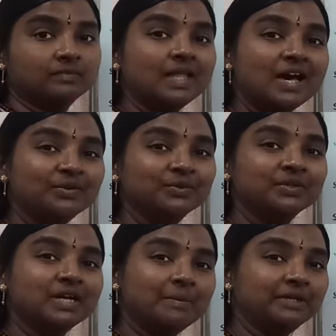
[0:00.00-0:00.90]
Now
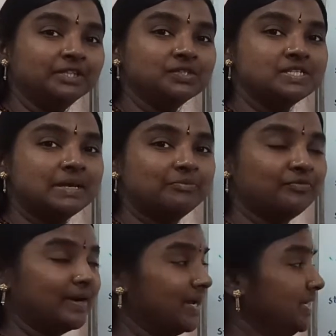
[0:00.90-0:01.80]
coming to step
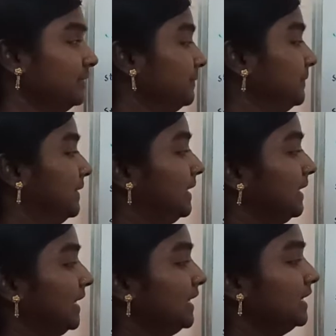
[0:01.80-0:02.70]
5,
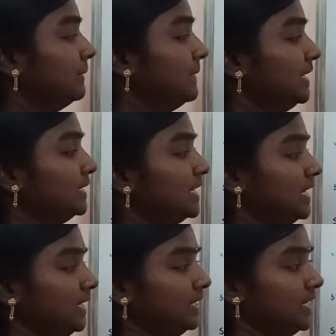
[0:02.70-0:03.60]
increment the
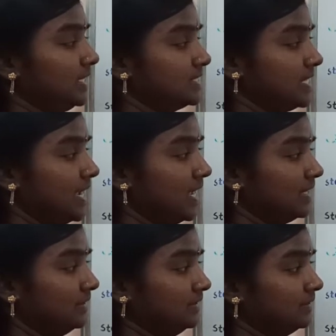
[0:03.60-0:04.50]
index
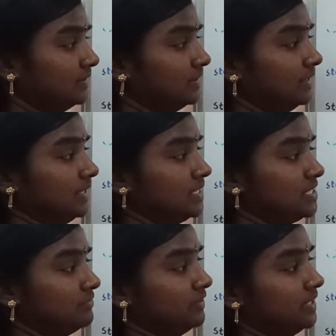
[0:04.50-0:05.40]
n,
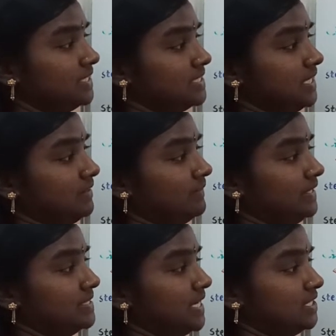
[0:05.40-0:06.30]
shift the
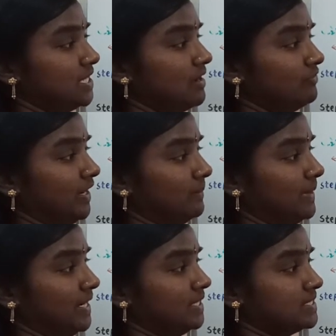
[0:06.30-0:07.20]
sequence h of n
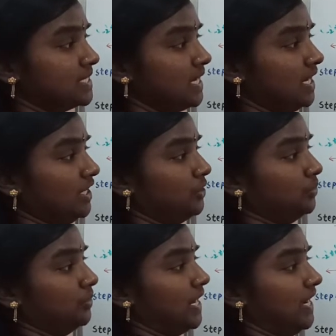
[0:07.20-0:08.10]
minus k to
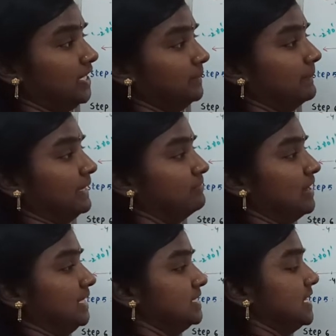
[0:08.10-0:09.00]
right by
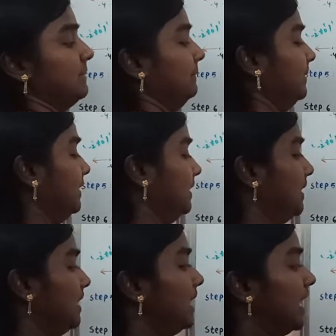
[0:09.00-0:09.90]
one sample
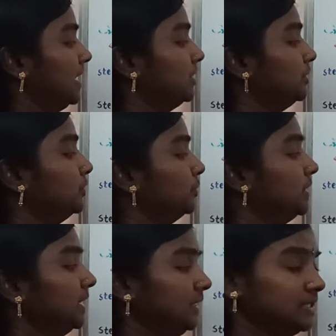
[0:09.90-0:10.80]
and do
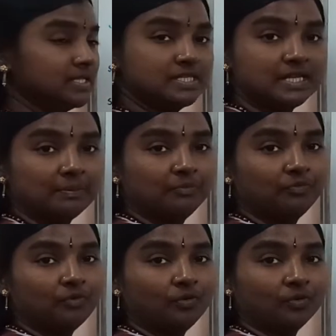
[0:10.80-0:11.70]
the step
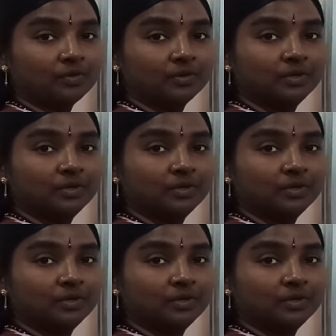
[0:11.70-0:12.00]
4.